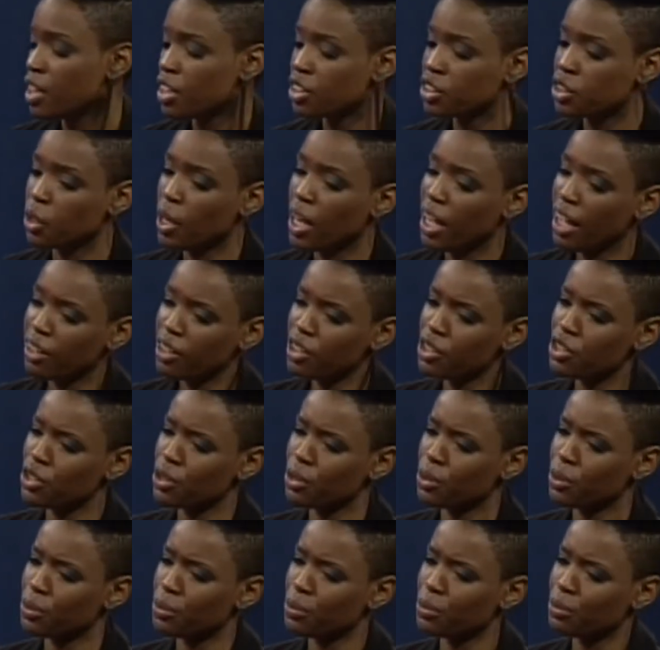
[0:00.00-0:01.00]
So how did
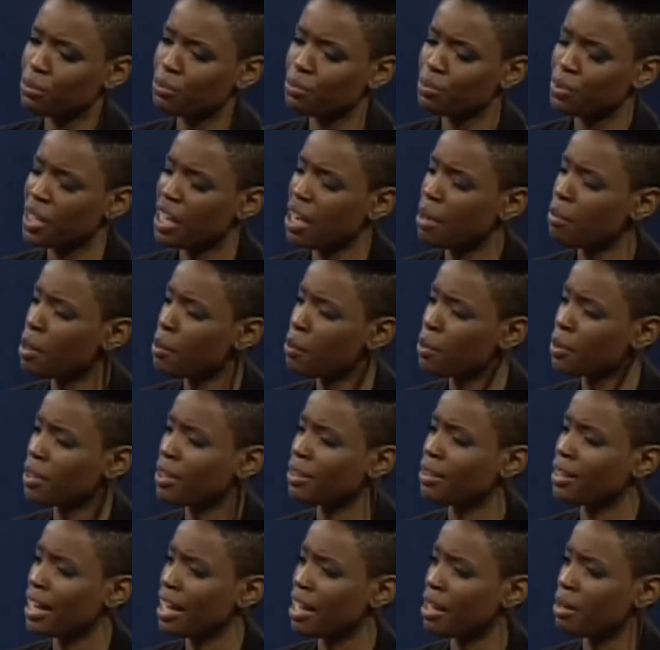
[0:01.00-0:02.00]
you come up with
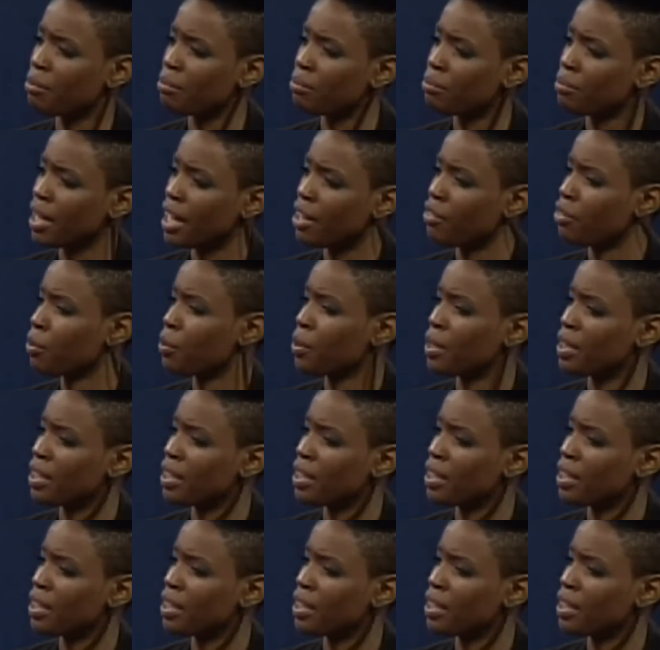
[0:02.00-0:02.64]
the name Everyone